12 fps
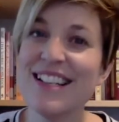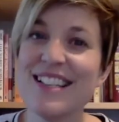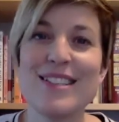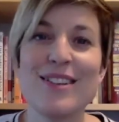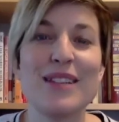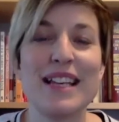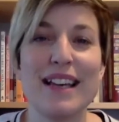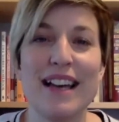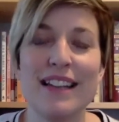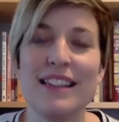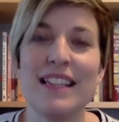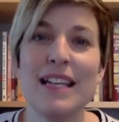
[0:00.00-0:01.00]
So like,
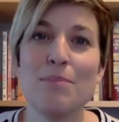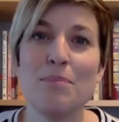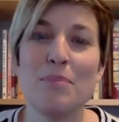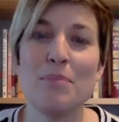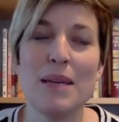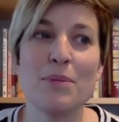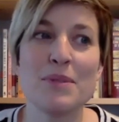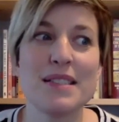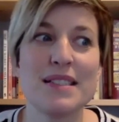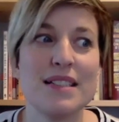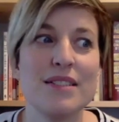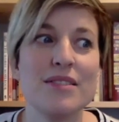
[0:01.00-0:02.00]
I think people
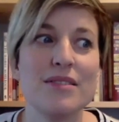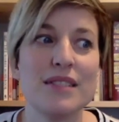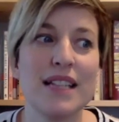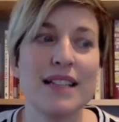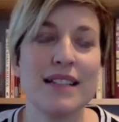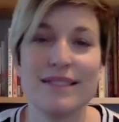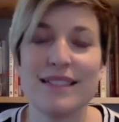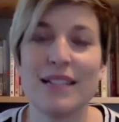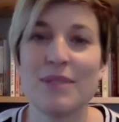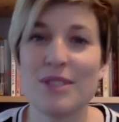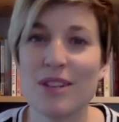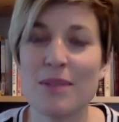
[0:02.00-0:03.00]
still like
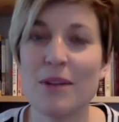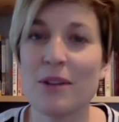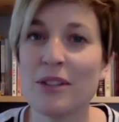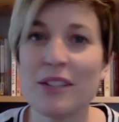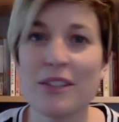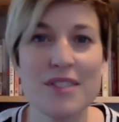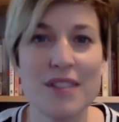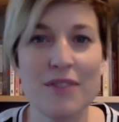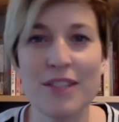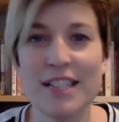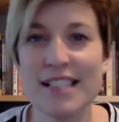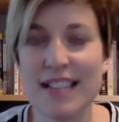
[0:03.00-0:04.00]
we talked about earlier,
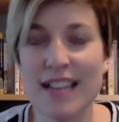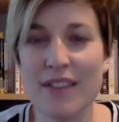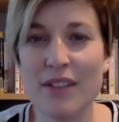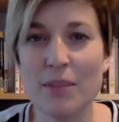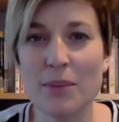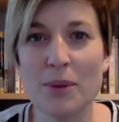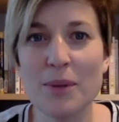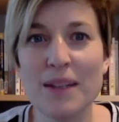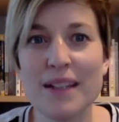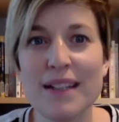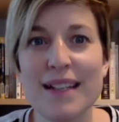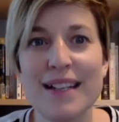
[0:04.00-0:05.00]
suffering's inevitable.
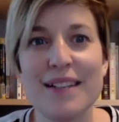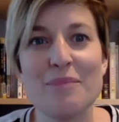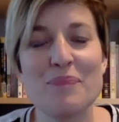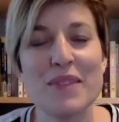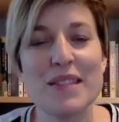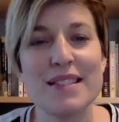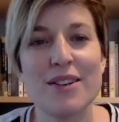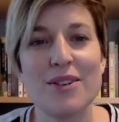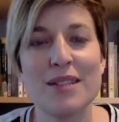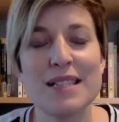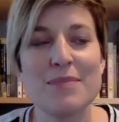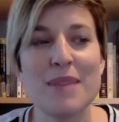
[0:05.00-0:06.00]

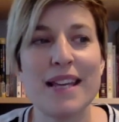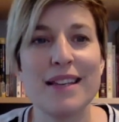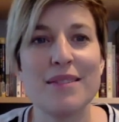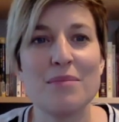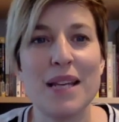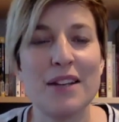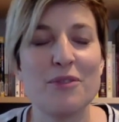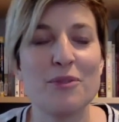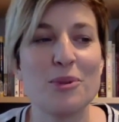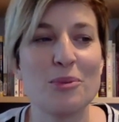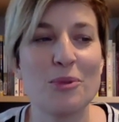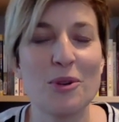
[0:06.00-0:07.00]
So let's make it
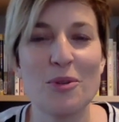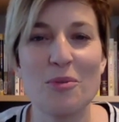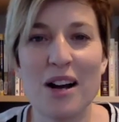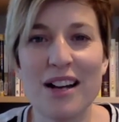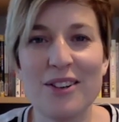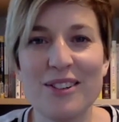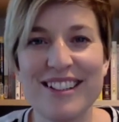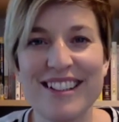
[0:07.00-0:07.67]
meaningful and worthwhile.